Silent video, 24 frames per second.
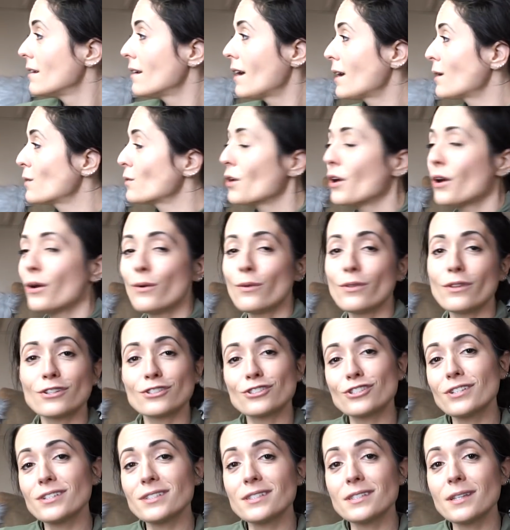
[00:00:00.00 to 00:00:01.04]
I don't know,
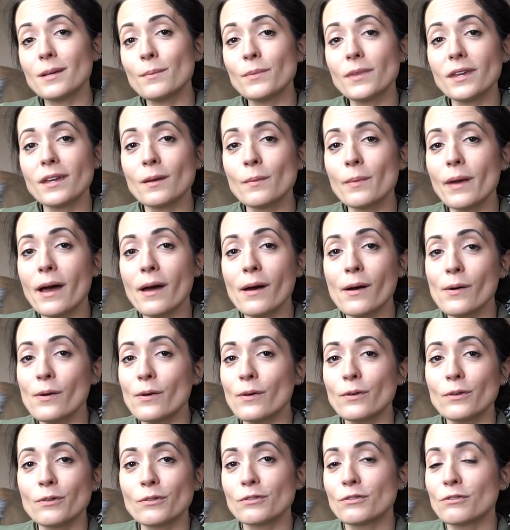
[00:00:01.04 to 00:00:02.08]
there's just something
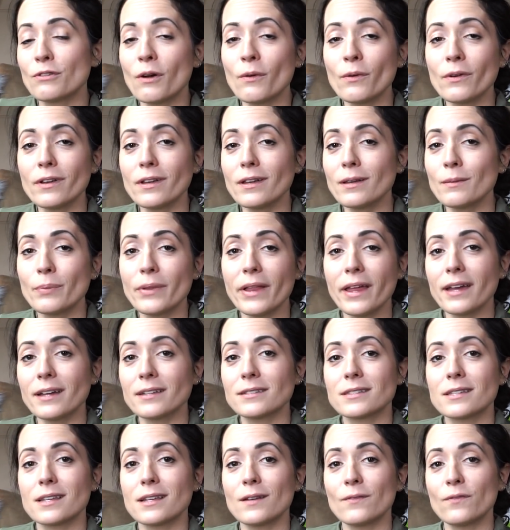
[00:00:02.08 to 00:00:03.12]
about growing
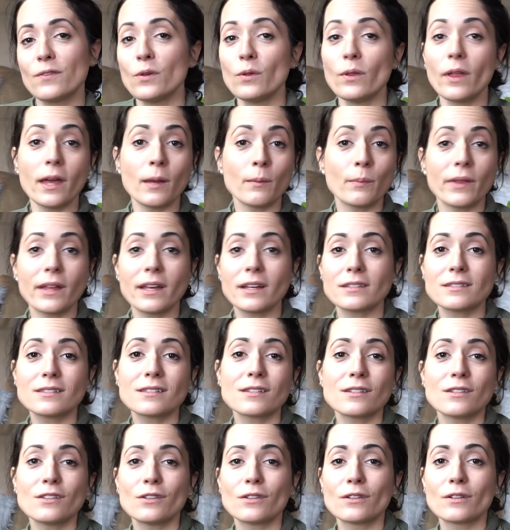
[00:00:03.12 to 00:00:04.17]
plants, and if you like plants
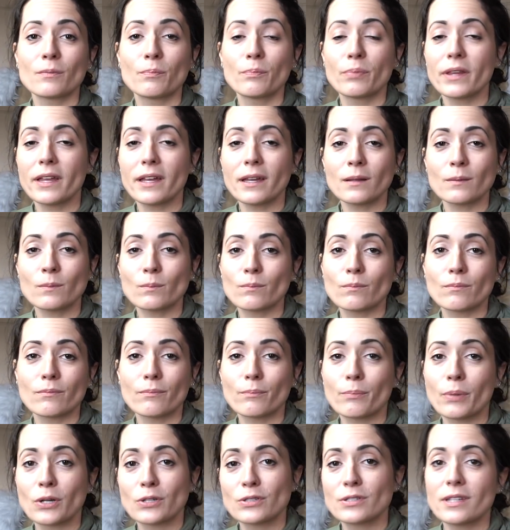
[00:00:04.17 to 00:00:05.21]
and you're a plant
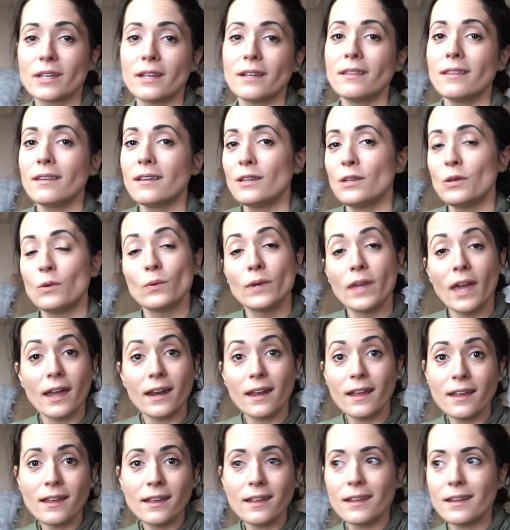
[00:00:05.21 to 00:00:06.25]
person, then you get
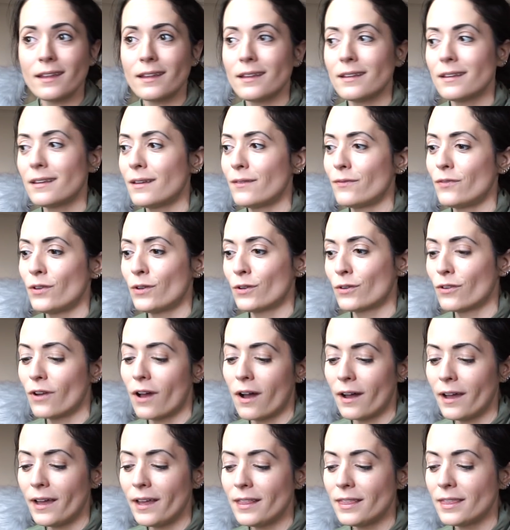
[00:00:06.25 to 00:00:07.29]
it, and if you're
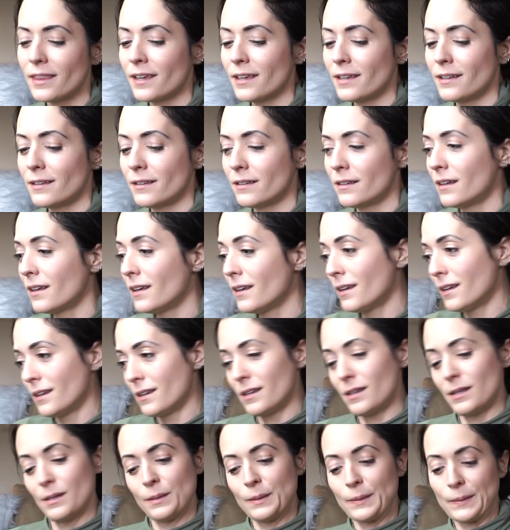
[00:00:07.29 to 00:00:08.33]
not, then
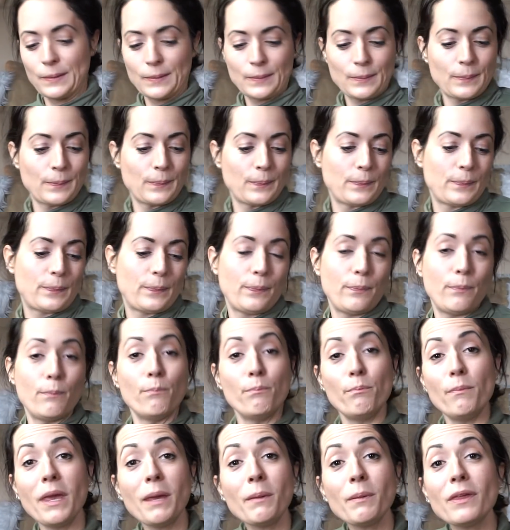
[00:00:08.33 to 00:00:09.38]

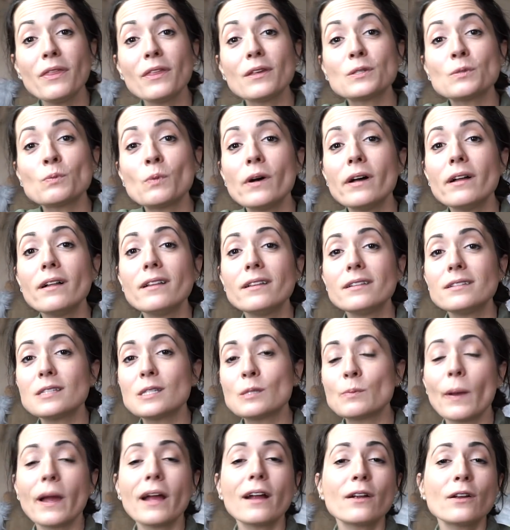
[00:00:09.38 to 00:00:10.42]
maybe this will
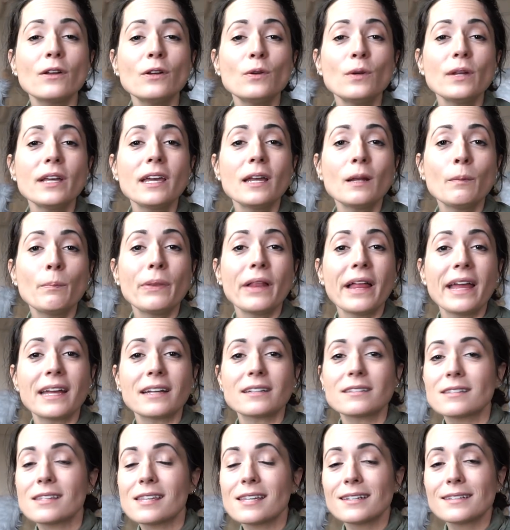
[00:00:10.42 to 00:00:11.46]
inspire you to get a
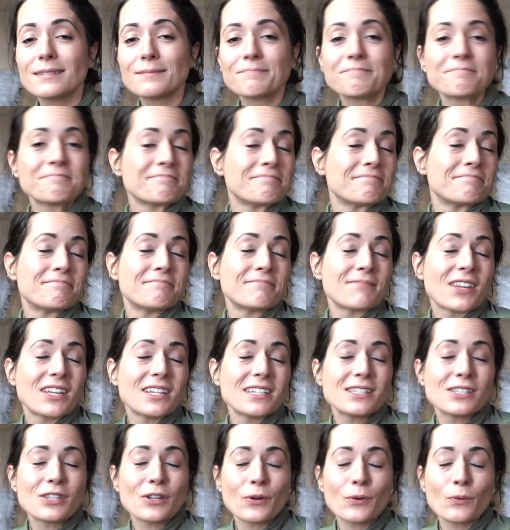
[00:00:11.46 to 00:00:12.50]
plant,
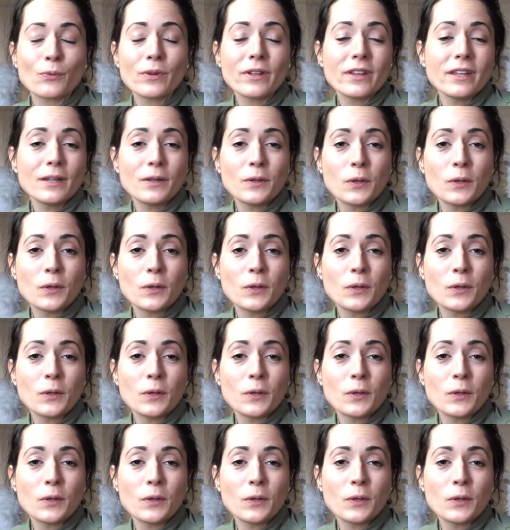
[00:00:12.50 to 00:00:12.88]
because they're really